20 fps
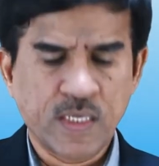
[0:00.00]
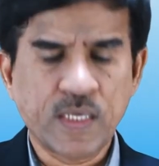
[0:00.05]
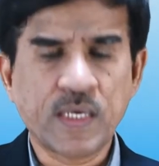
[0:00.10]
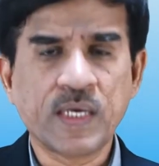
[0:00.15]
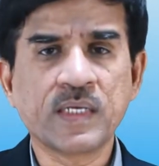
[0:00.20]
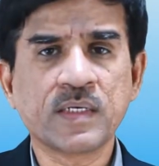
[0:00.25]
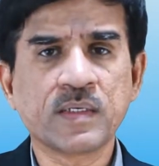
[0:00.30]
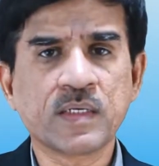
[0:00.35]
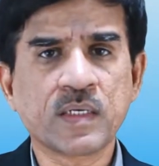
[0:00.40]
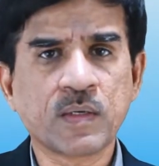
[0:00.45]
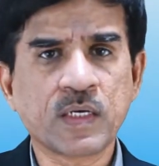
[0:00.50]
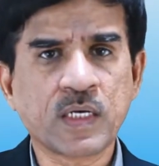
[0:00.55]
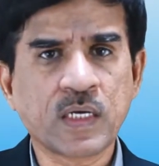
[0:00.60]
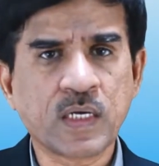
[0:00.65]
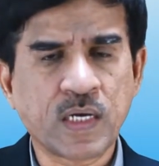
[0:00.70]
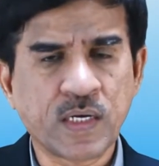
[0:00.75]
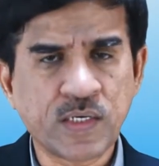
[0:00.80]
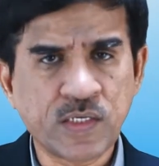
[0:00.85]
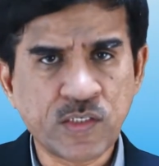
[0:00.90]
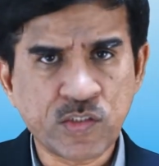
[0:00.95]
in
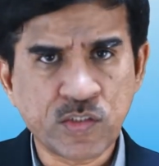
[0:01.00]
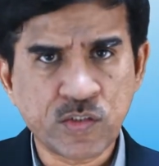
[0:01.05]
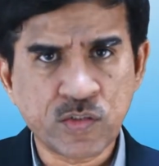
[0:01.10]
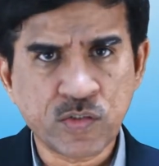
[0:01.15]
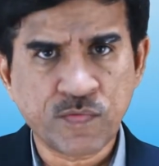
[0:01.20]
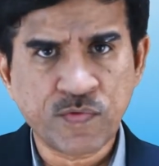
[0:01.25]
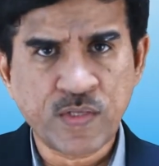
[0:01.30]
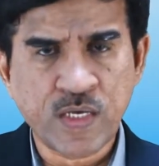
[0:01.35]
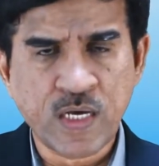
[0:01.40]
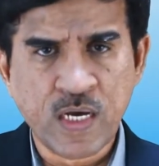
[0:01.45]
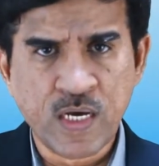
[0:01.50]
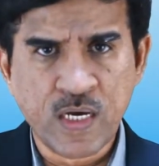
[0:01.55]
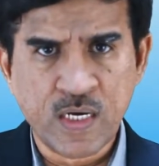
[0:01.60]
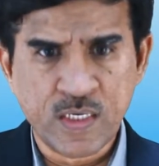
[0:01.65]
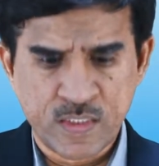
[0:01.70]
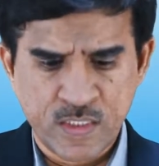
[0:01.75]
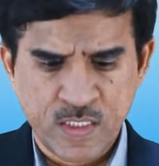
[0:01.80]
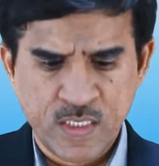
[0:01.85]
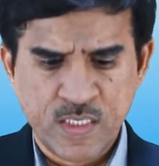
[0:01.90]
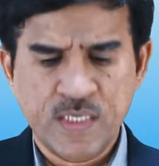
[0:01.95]
conditions of the
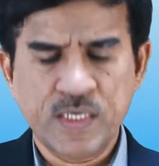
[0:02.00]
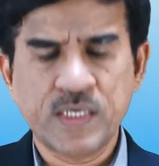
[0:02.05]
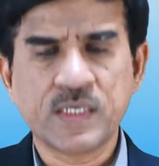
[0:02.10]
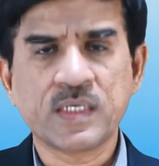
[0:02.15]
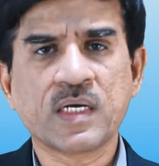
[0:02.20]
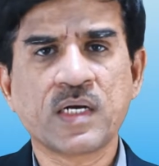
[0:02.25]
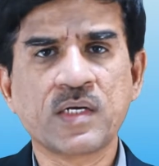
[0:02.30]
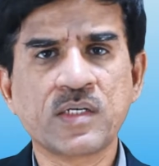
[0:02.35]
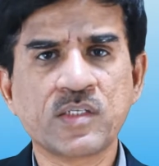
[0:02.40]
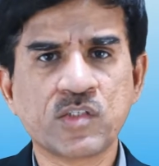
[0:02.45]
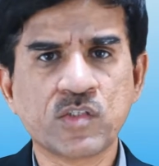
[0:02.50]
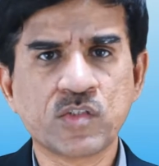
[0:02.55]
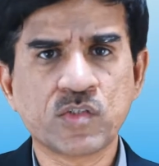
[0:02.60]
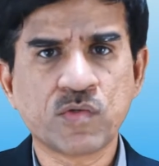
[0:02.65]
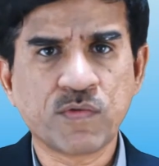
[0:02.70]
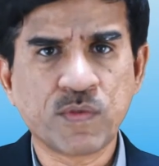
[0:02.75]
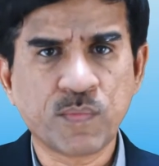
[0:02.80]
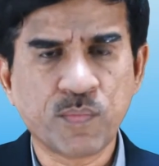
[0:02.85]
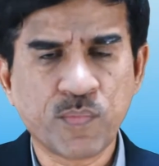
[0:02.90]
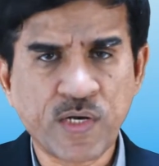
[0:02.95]
heart, in conditions
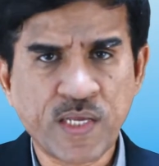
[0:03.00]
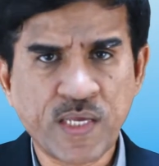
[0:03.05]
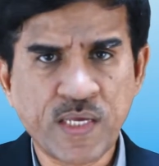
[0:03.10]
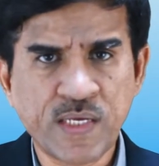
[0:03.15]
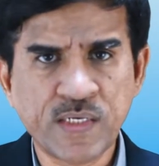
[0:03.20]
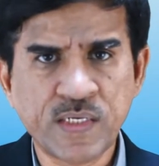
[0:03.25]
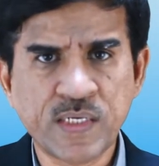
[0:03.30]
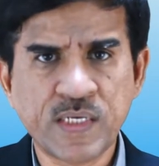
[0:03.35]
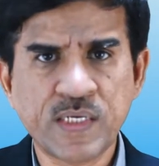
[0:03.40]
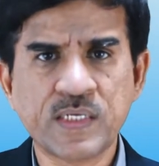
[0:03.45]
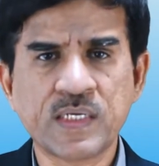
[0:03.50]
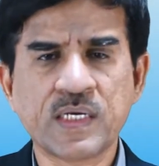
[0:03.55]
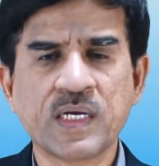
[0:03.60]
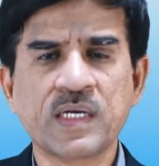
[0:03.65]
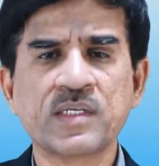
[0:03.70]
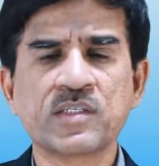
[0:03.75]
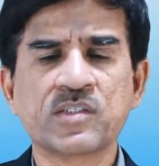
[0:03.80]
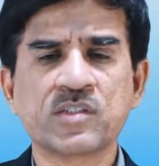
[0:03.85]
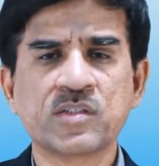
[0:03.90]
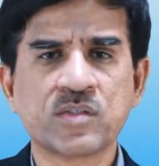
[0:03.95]
of the brain, in
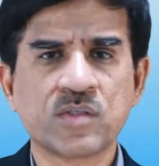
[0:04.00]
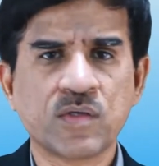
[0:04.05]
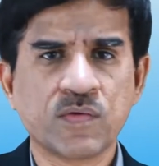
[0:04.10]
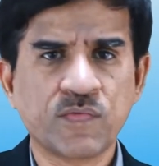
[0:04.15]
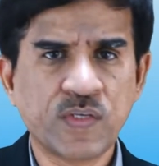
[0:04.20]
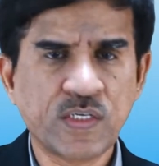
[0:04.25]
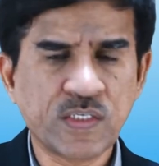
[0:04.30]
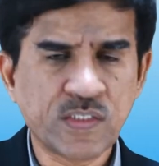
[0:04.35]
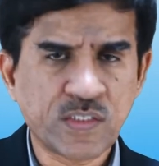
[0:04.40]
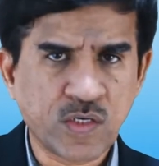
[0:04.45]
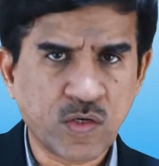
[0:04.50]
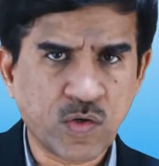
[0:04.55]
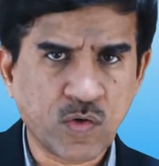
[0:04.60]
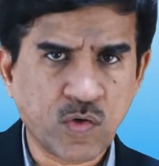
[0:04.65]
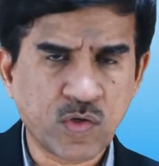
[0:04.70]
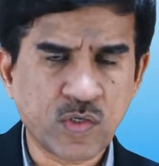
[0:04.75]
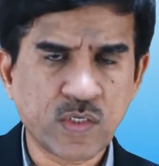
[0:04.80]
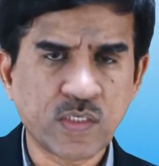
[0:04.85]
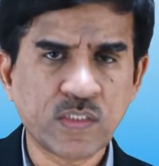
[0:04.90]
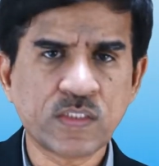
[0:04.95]
conditions of the internal
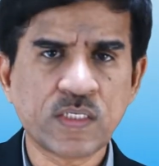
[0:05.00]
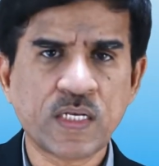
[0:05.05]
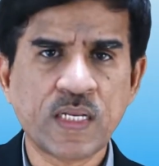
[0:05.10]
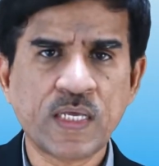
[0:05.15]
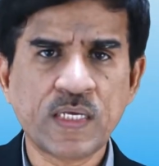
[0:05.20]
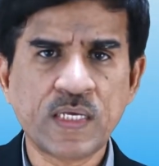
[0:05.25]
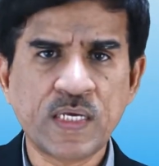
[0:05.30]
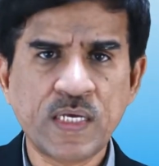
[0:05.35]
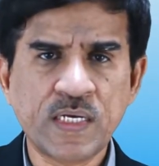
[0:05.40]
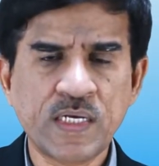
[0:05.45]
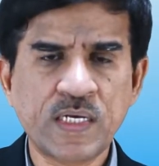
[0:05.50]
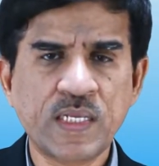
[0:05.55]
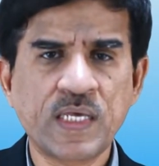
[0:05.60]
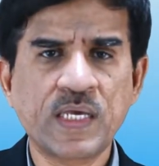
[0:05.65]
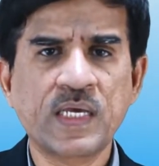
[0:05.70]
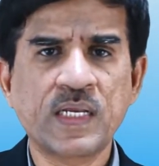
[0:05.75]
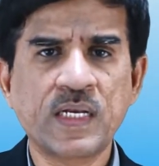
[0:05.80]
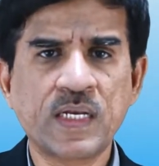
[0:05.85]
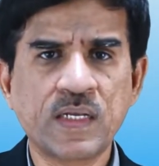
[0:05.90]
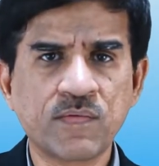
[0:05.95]
organs like
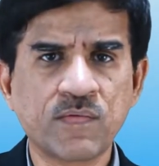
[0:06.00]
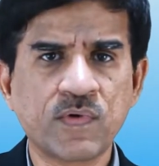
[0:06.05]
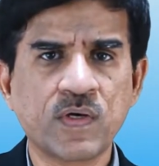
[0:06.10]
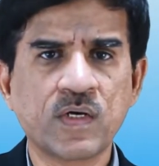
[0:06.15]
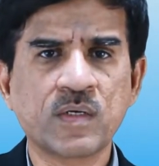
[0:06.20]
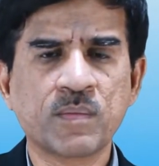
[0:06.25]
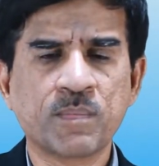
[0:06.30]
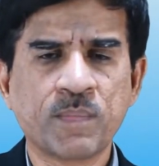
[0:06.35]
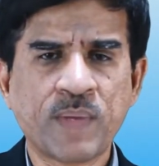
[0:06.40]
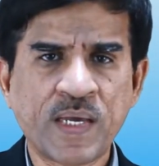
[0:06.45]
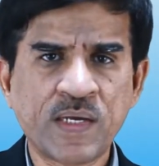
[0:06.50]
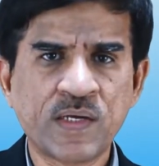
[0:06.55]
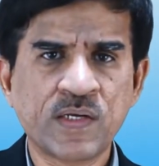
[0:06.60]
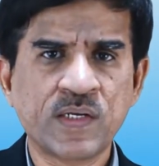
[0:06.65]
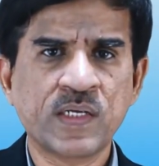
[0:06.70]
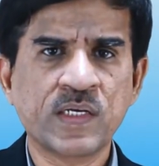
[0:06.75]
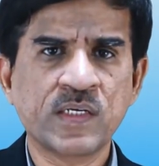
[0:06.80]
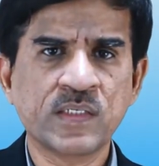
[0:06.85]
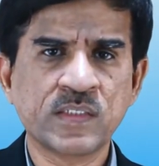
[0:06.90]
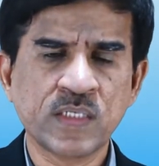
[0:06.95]
kidney, liver,
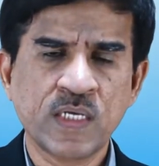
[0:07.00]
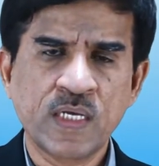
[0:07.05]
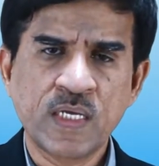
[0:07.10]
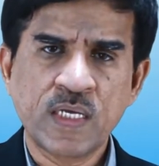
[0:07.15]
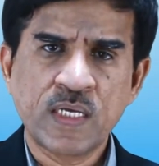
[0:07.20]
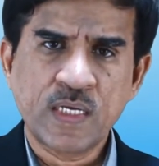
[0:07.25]
pancreas,